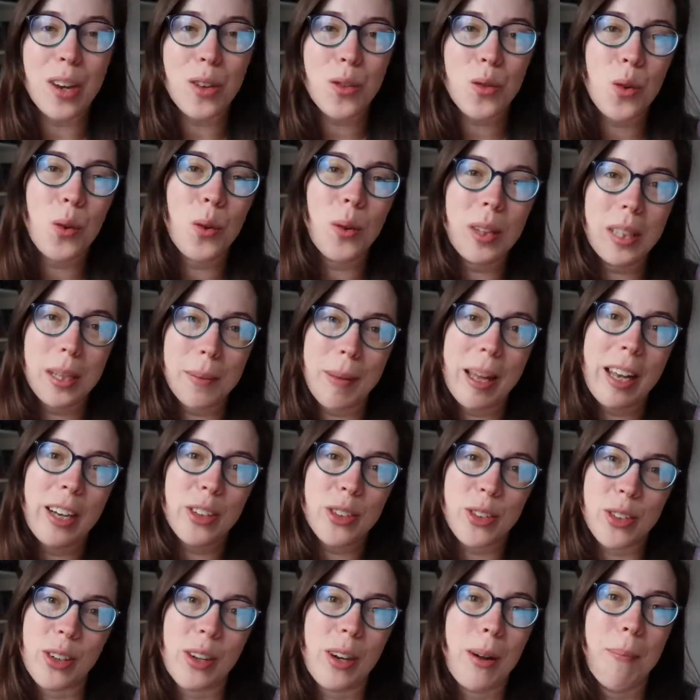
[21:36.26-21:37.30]
It truly
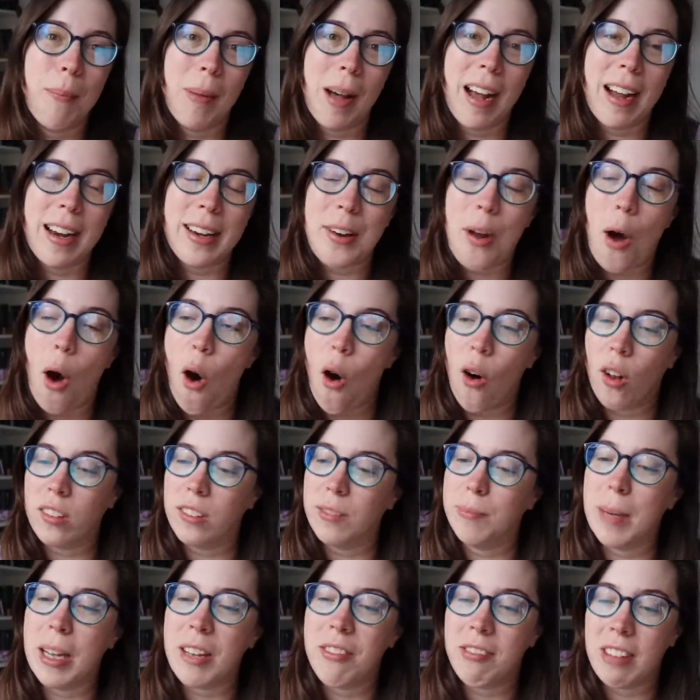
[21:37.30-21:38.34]
managed to combine all
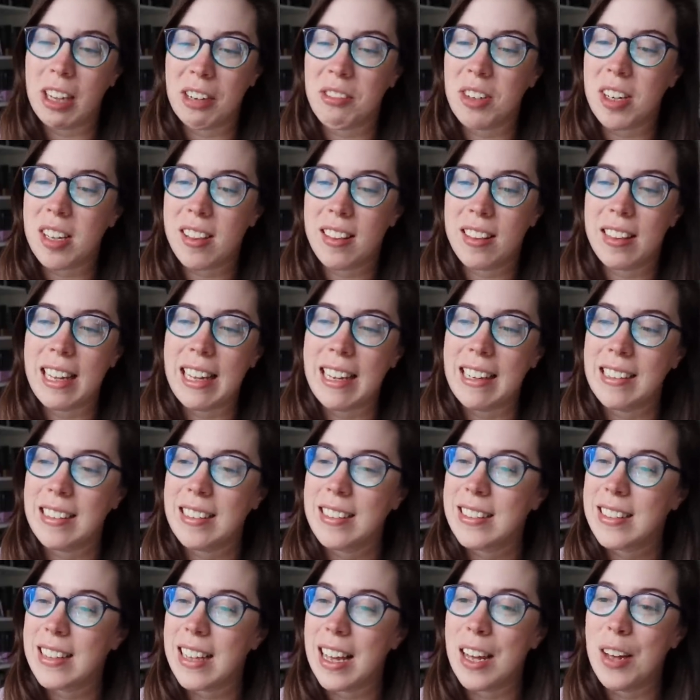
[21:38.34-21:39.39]
of my favorite
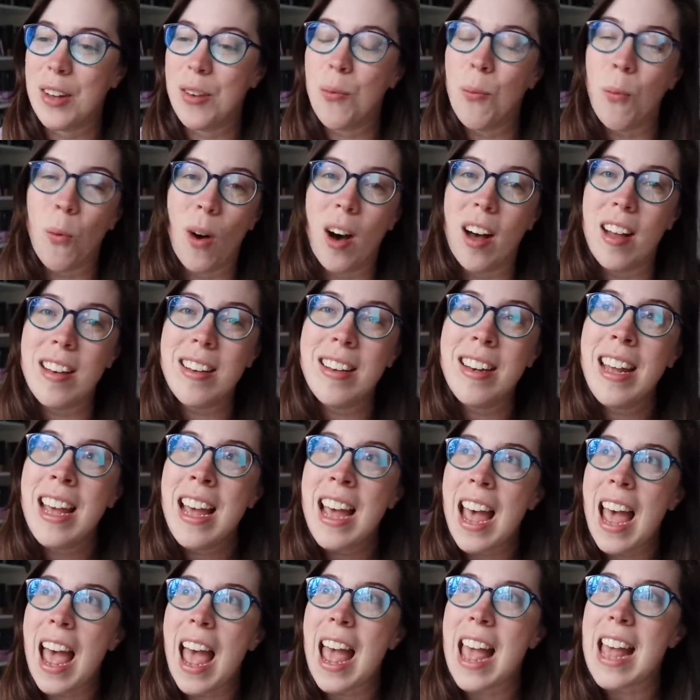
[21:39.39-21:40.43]
things in one,
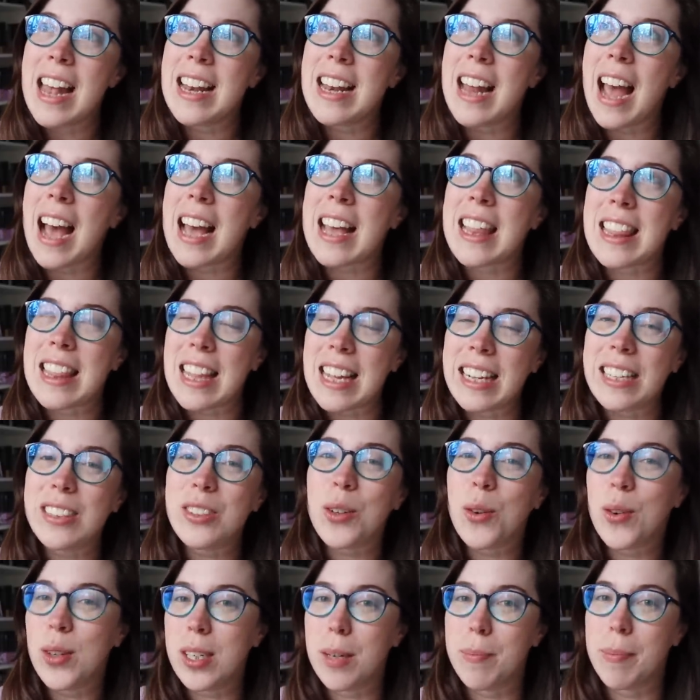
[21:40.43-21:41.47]
and I think it's
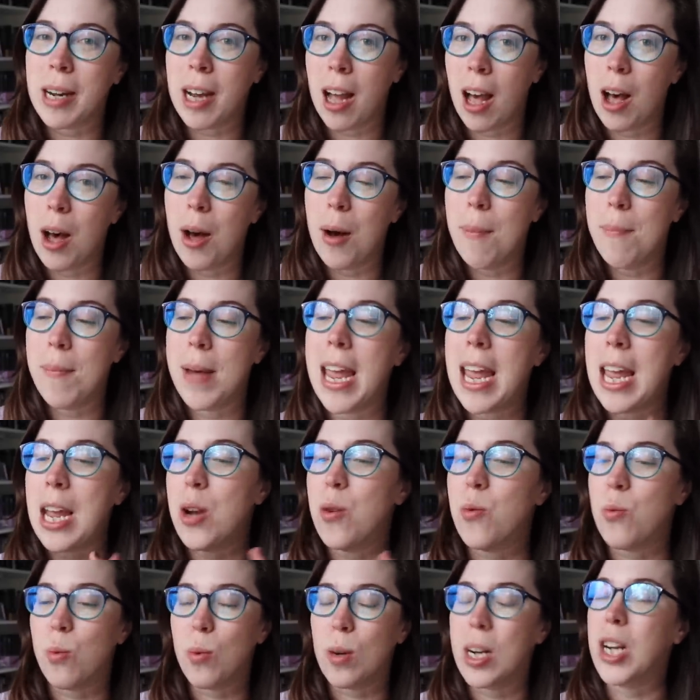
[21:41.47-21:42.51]
going to become
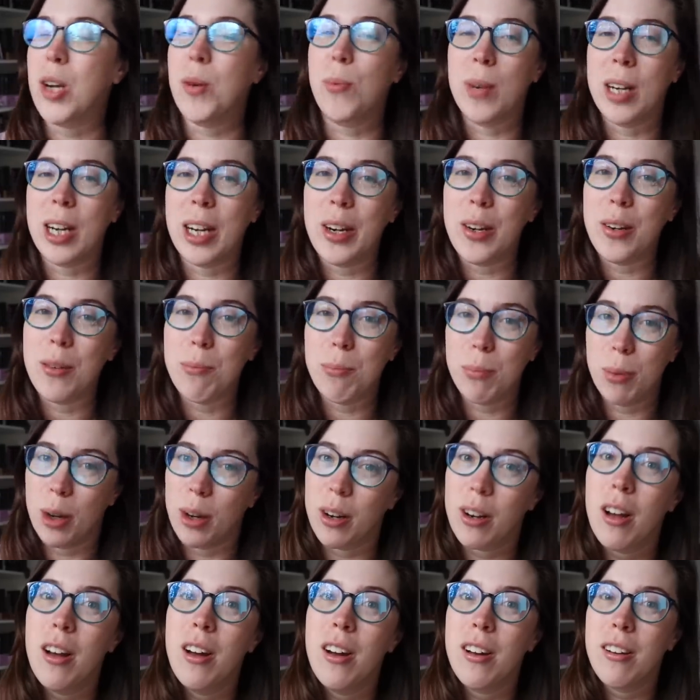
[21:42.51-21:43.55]
a reread
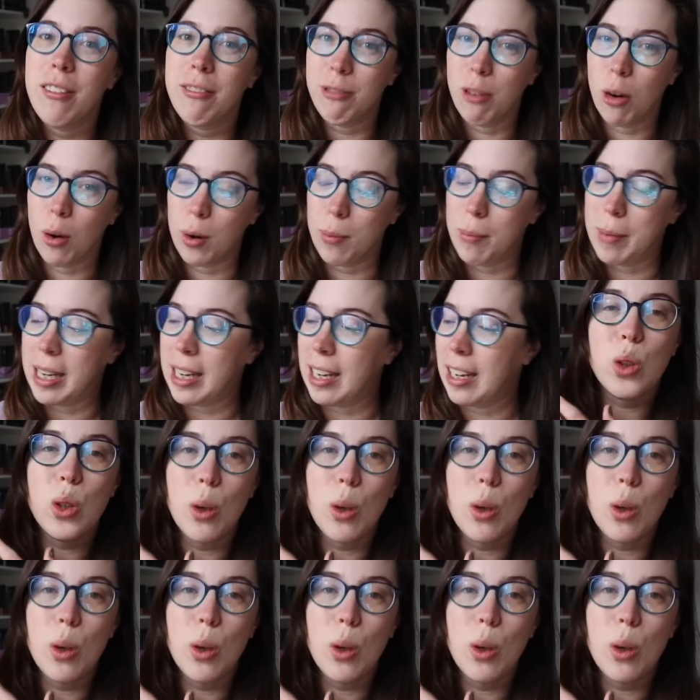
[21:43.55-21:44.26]
book for me.